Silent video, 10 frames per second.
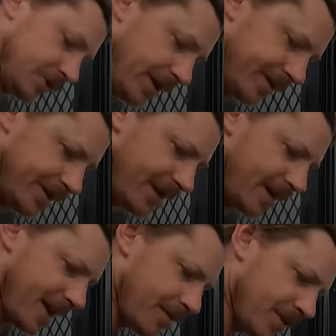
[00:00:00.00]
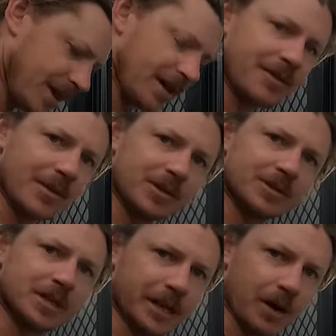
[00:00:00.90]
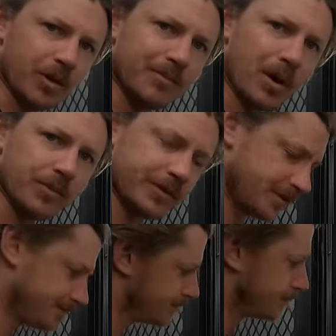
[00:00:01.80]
looks like the exact same thing, except it didn't come with bolts.